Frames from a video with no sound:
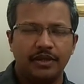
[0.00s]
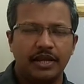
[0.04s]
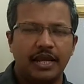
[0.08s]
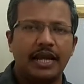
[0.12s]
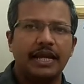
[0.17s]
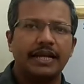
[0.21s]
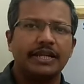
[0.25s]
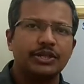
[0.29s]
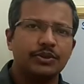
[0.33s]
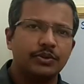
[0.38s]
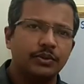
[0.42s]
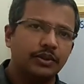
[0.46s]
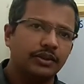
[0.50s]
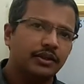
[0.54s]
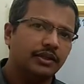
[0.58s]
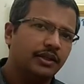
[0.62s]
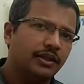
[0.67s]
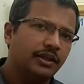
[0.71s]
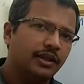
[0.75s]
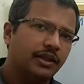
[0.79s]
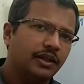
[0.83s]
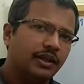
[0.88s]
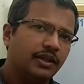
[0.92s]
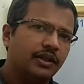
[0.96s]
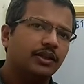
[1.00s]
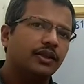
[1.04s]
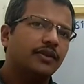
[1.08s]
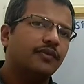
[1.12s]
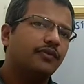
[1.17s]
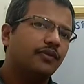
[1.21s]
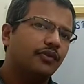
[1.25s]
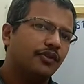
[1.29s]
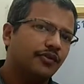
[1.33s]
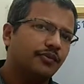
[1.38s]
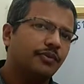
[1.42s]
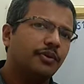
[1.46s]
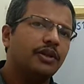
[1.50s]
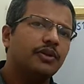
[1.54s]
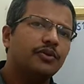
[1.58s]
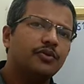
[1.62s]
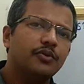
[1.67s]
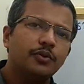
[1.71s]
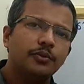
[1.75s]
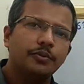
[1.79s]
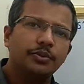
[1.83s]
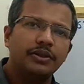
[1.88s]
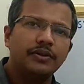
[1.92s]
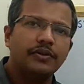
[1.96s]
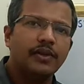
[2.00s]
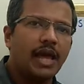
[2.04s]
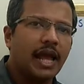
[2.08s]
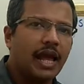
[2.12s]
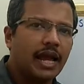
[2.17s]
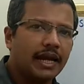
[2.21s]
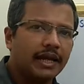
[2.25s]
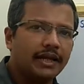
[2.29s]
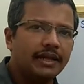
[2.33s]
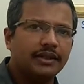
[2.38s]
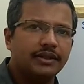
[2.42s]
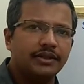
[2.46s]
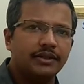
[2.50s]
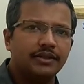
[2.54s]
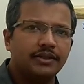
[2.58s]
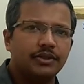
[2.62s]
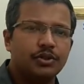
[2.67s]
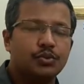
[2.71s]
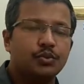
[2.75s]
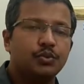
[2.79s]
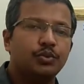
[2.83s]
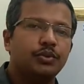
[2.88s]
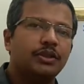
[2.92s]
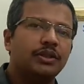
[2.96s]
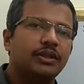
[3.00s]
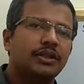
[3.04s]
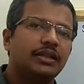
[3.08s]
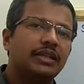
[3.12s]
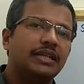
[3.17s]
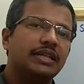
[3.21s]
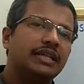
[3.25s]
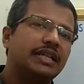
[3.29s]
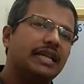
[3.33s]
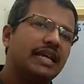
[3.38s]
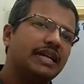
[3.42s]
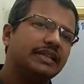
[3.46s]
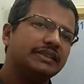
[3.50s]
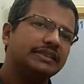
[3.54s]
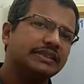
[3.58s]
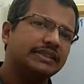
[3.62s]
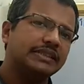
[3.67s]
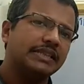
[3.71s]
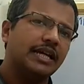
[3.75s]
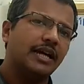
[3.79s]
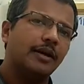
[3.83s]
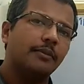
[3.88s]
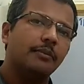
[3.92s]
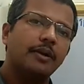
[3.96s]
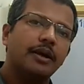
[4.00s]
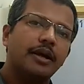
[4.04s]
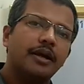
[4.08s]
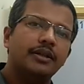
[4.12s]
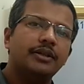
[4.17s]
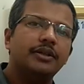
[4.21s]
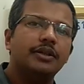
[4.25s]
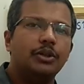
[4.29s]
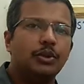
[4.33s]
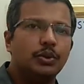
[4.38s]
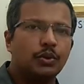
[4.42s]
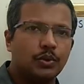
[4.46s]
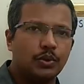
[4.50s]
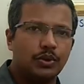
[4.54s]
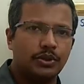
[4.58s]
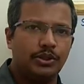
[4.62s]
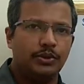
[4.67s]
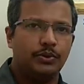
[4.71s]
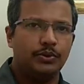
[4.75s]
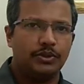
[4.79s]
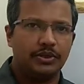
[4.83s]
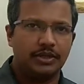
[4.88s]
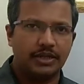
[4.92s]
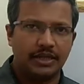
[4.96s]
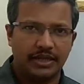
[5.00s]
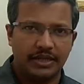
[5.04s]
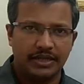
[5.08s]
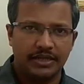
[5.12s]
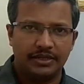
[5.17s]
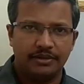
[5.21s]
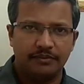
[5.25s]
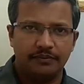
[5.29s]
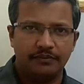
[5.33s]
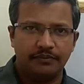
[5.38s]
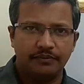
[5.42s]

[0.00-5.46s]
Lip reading: Actually, the phosphate group is added to the niacinamide nucleotide.